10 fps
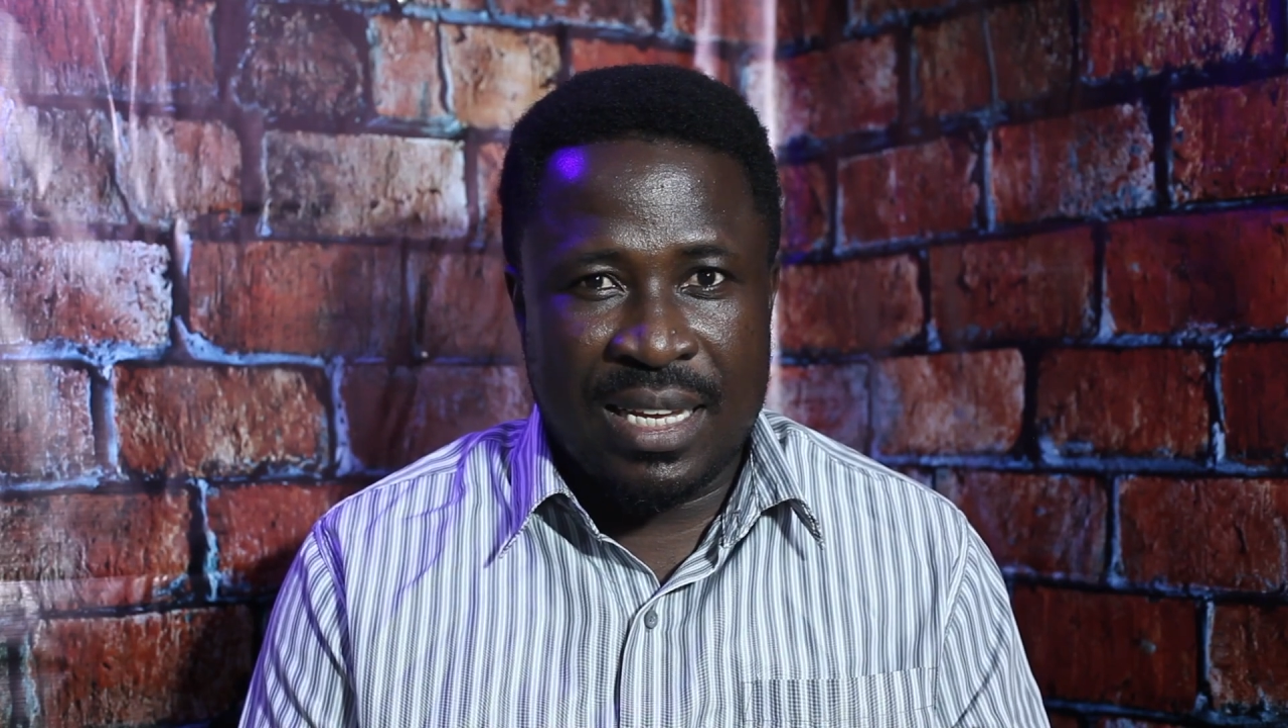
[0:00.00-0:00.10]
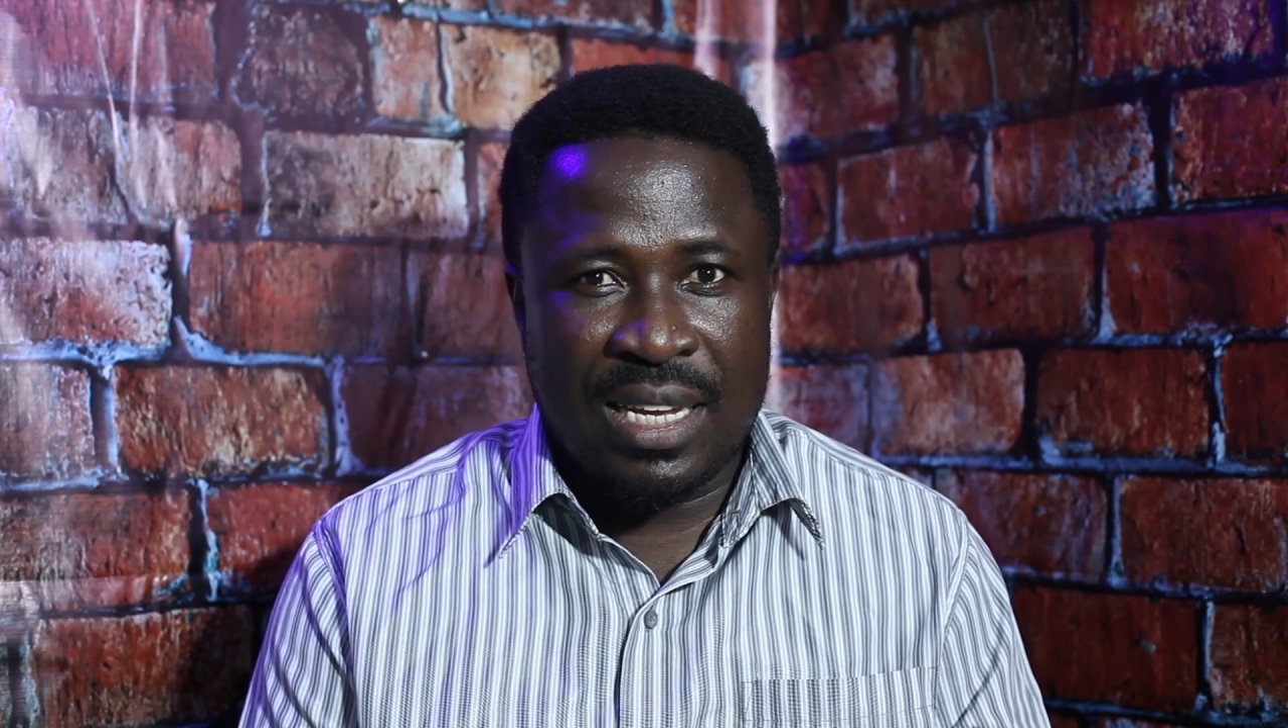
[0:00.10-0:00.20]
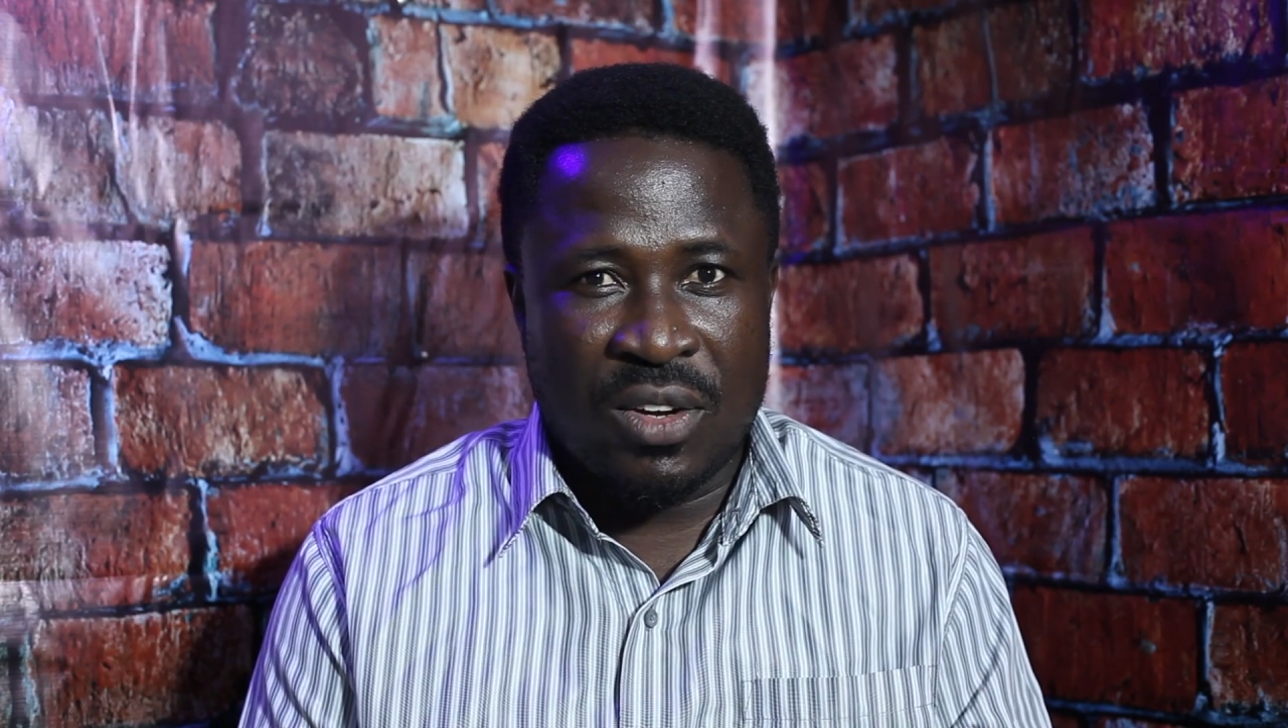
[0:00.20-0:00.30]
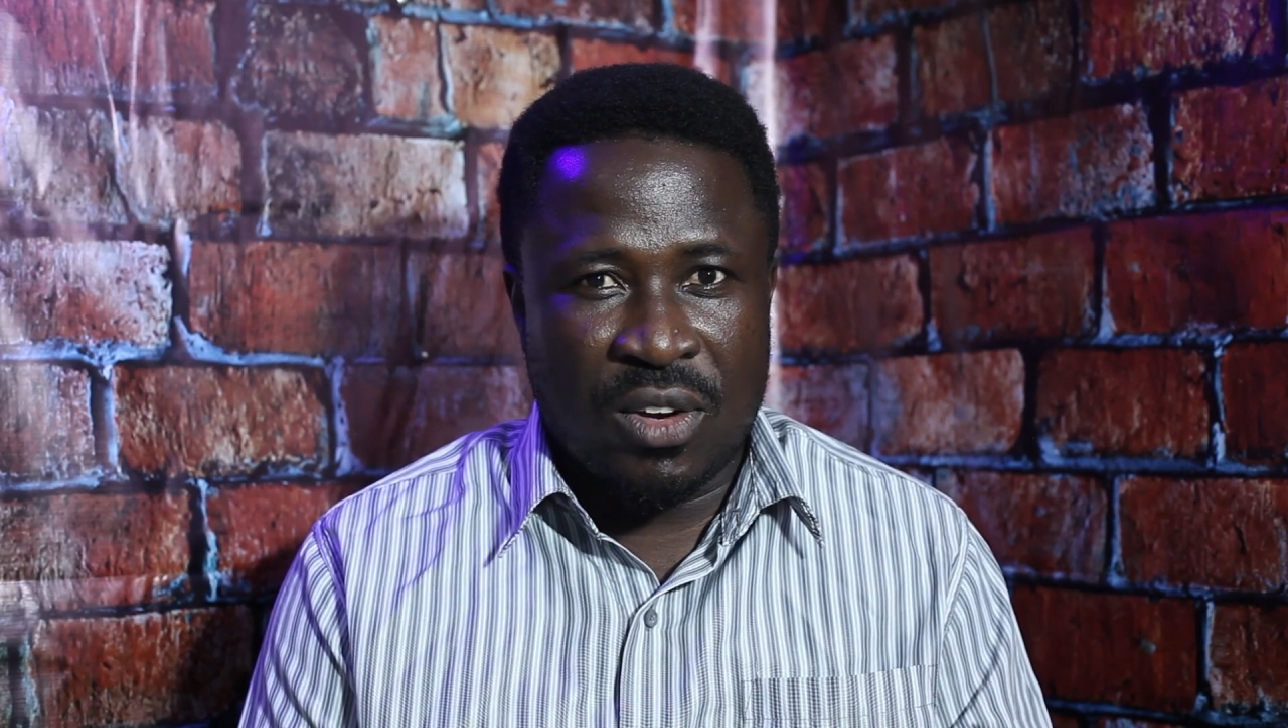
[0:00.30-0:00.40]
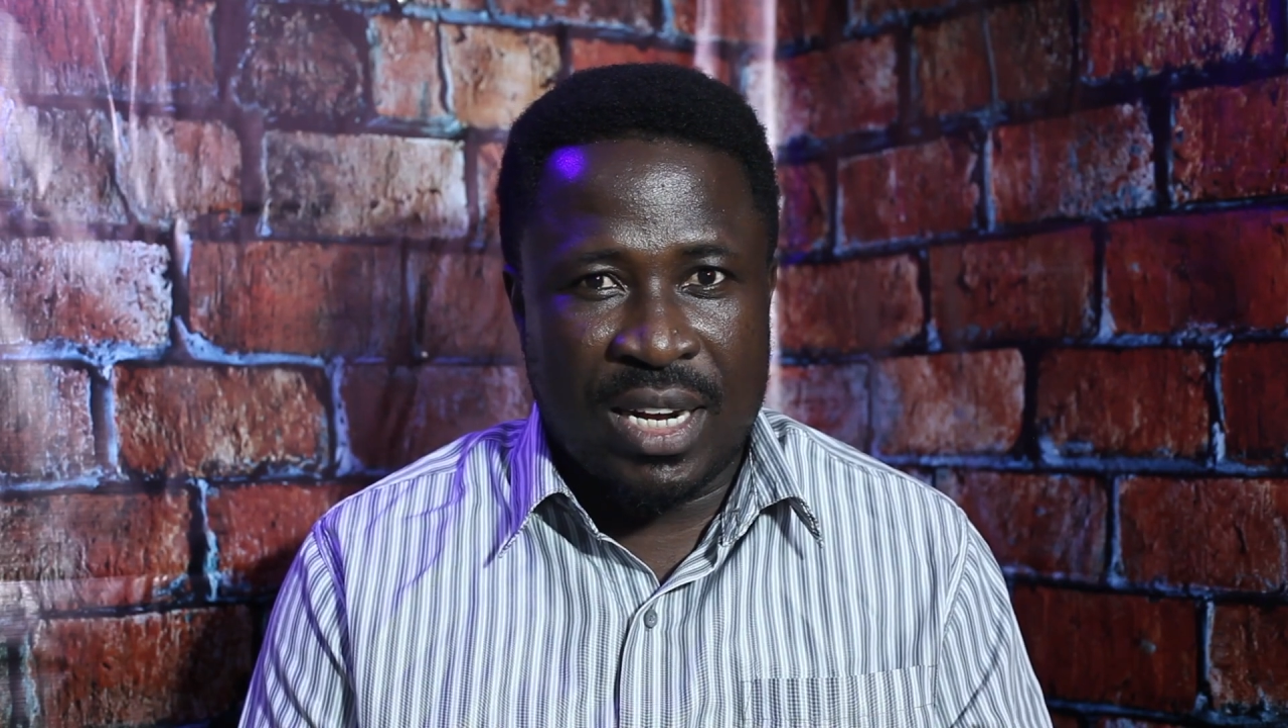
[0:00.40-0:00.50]

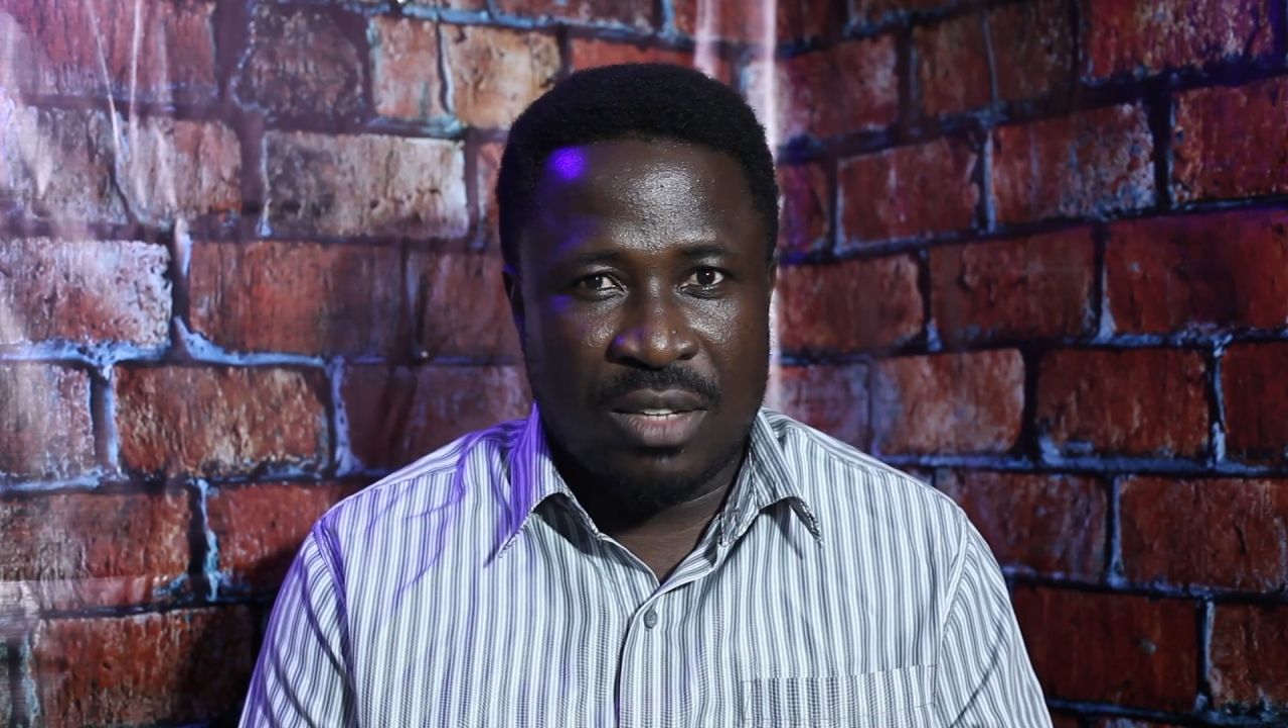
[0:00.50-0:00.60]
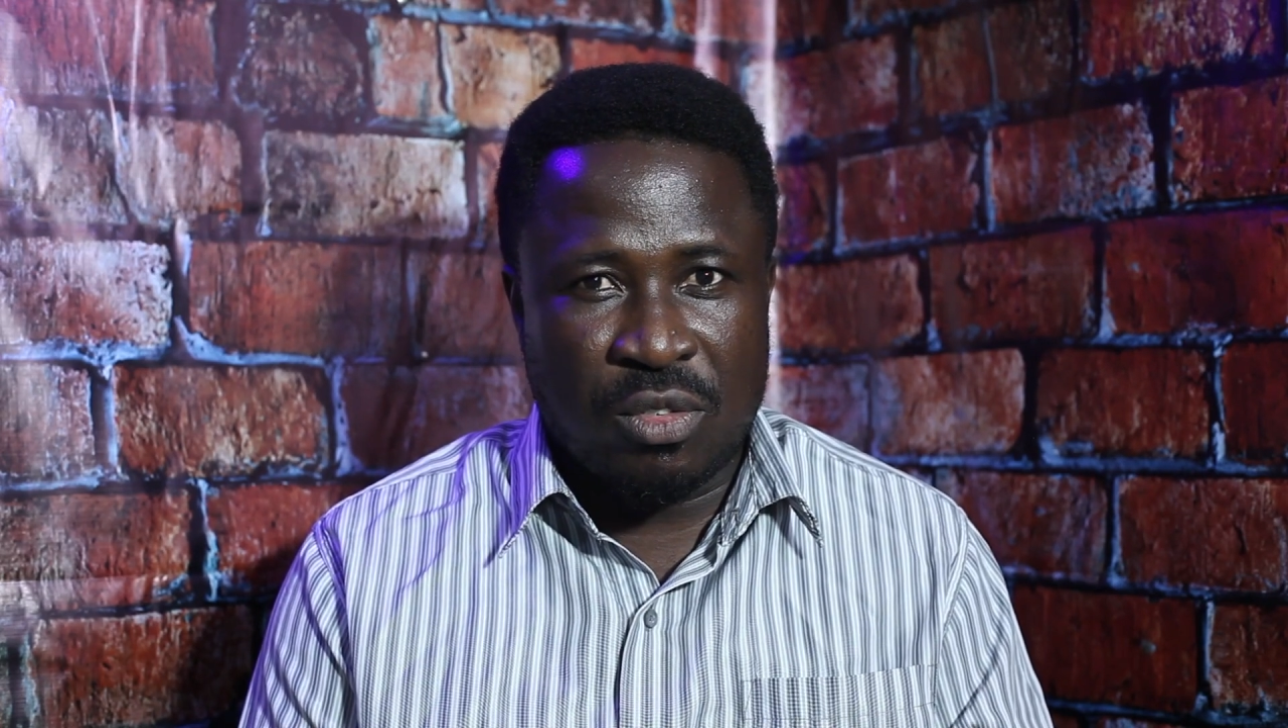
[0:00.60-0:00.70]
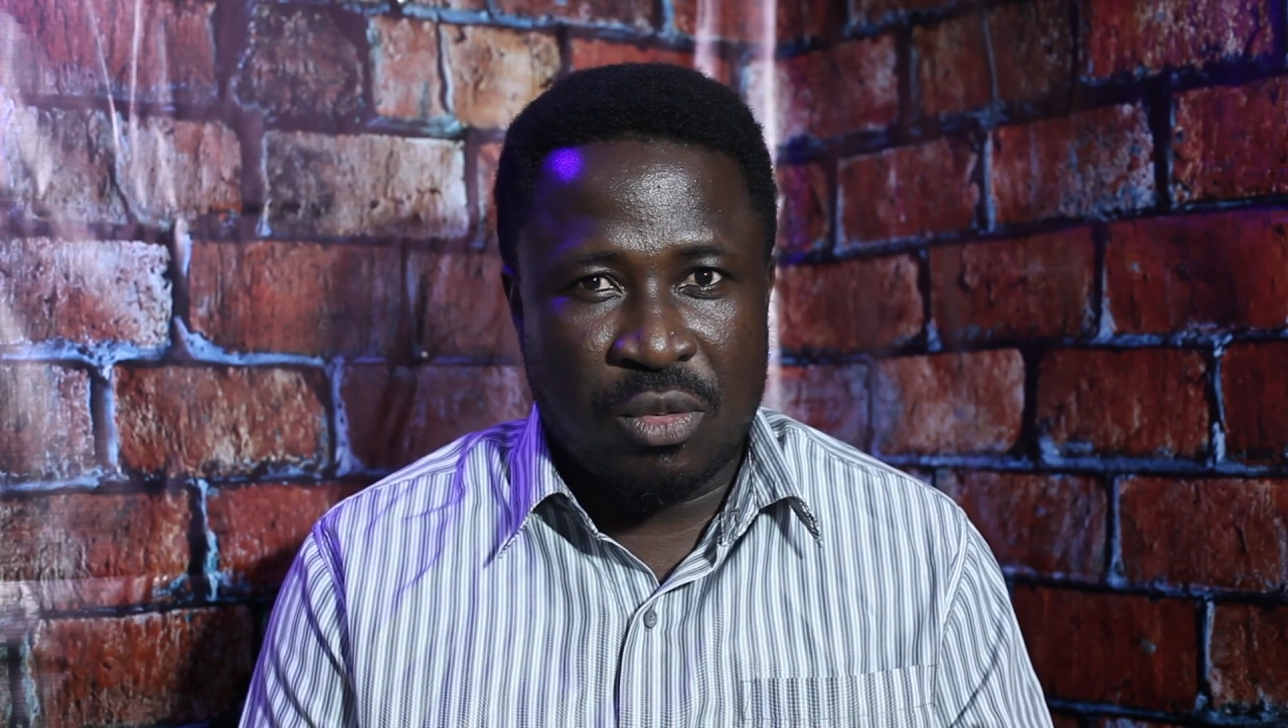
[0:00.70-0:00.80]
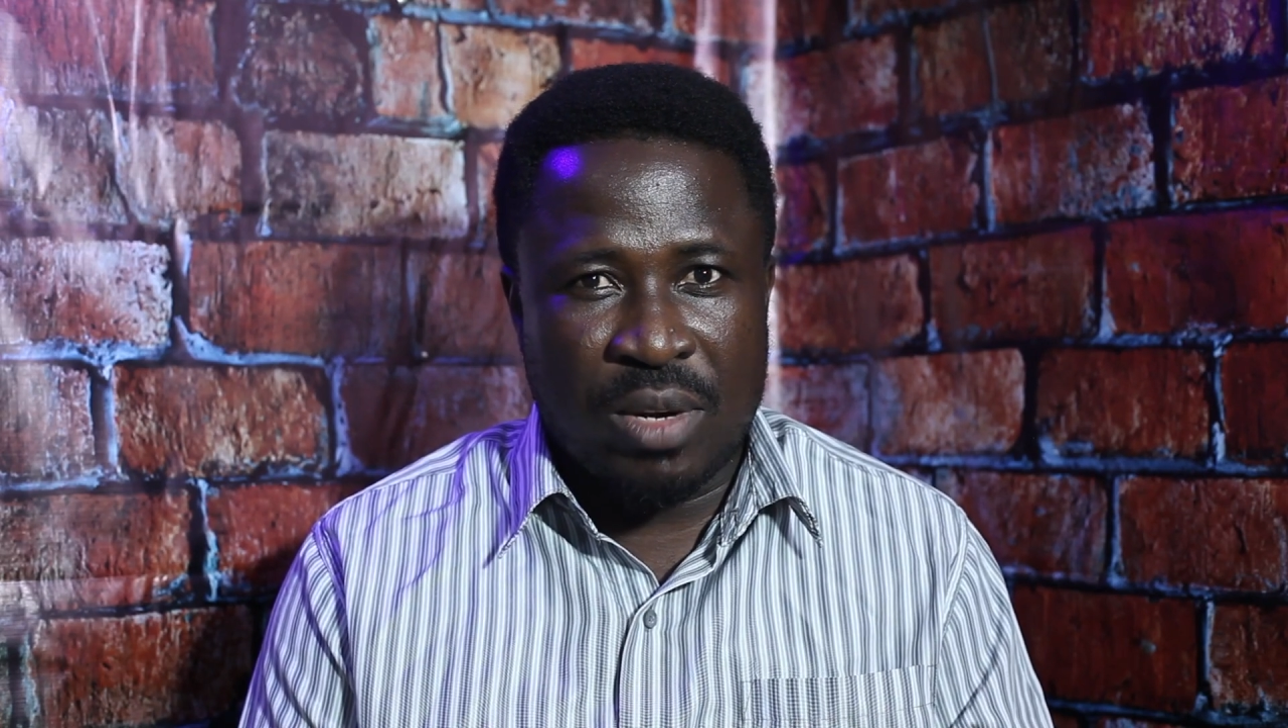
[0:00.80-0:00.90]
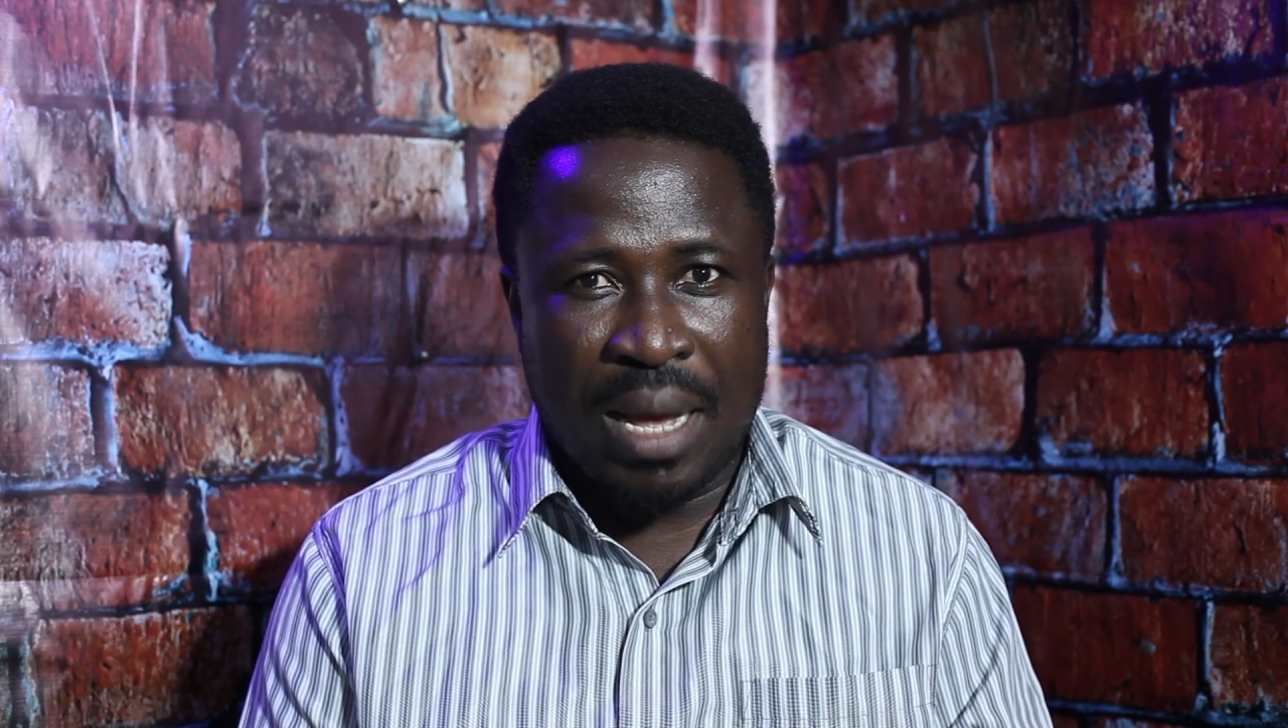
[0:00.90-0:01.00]
in order to do